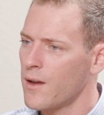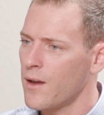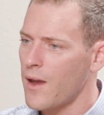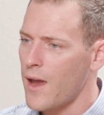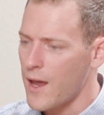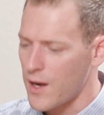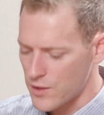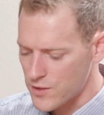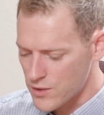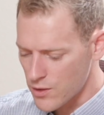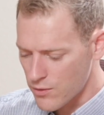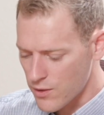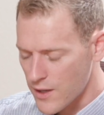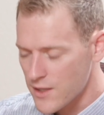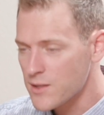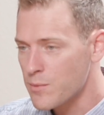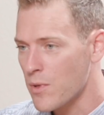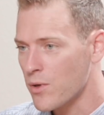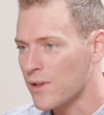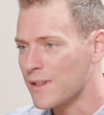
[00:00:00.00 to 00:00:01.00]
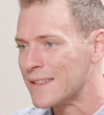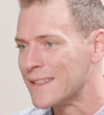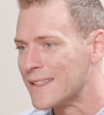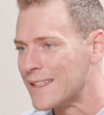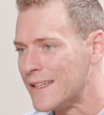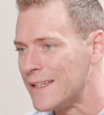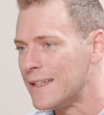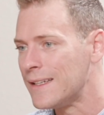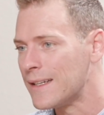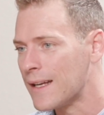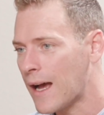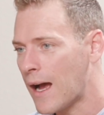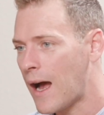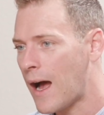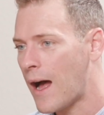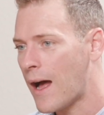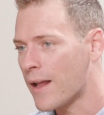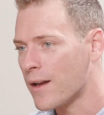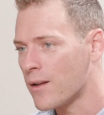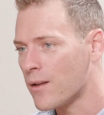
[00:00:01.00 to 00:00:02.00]
And it's so nice to be able to lean
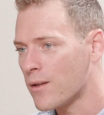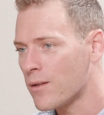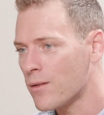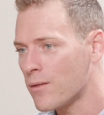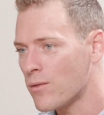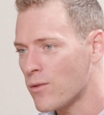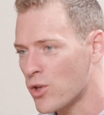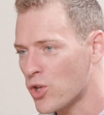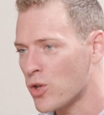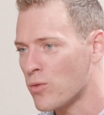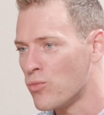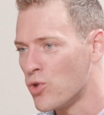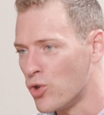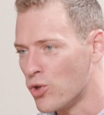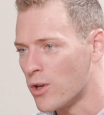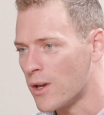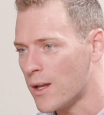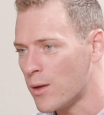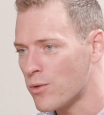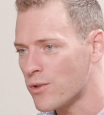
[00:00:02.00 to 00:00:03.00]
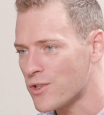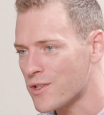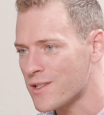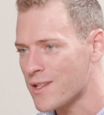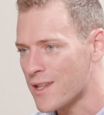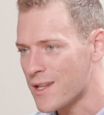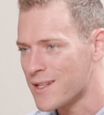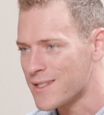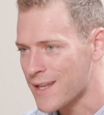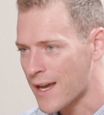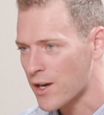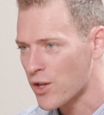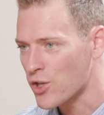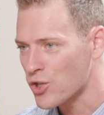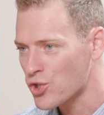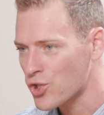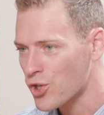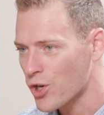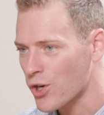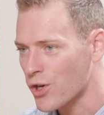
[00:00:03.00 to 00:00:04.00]
on the community, which is the design of the
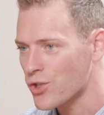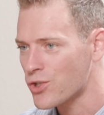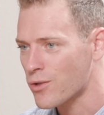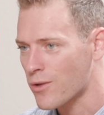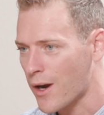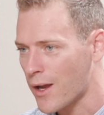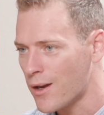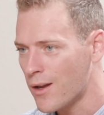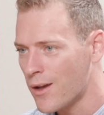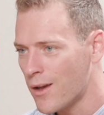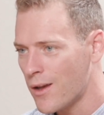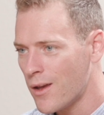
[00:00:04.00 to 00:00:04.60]
church, right?